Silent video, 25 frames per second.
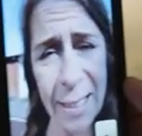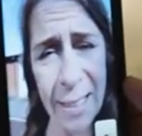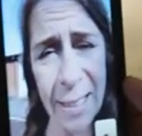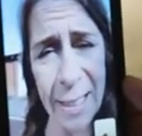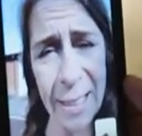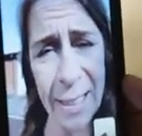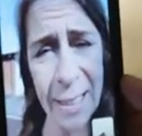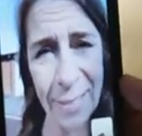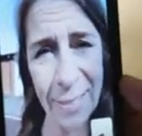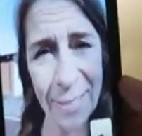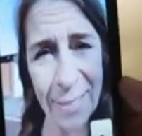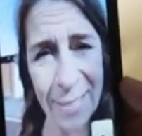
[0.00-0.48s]

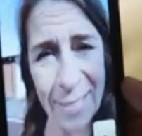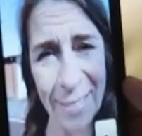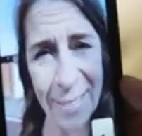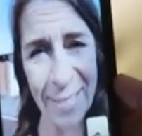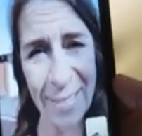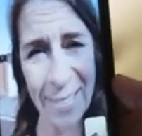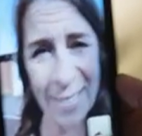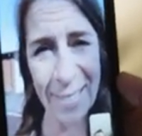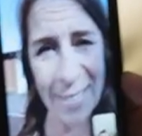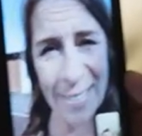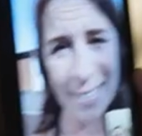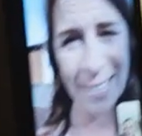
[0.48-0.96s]
Yeah,
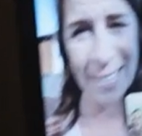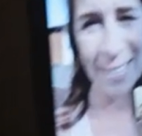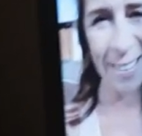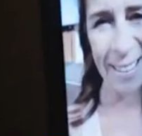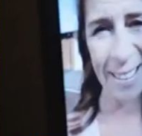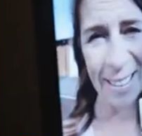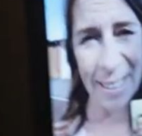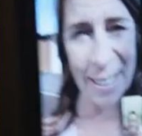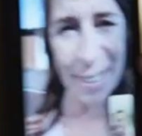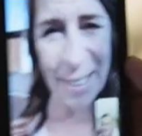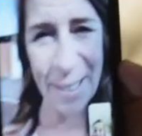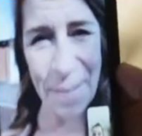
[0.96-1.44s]
it is.
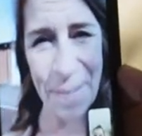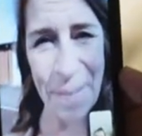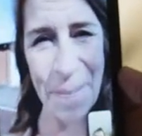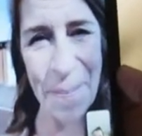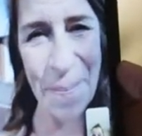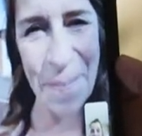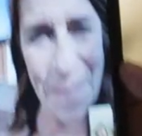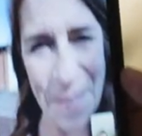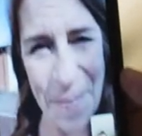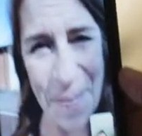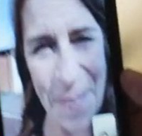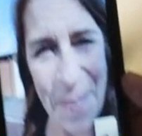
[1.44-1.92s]
Thank you
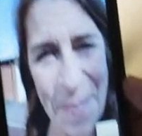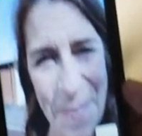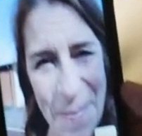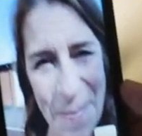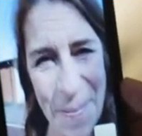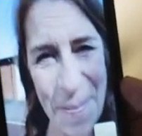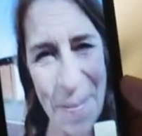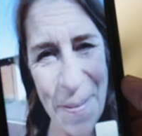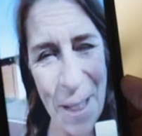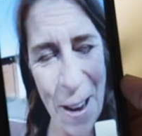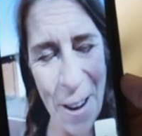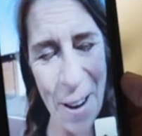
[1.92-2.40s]
very much,
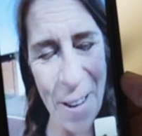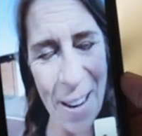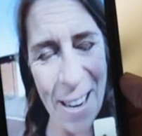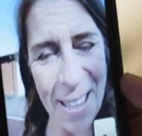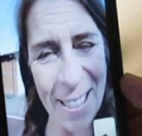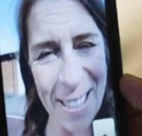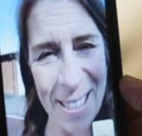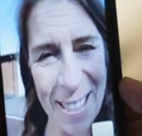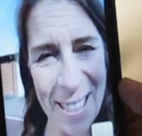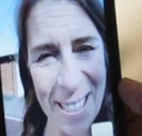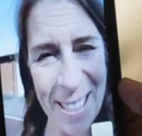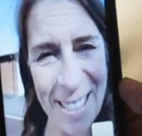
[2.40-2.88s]
Mum. I
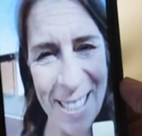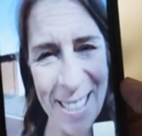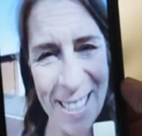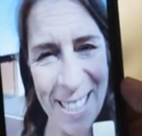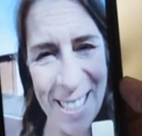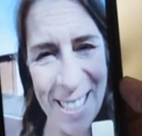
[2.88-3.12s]
love you.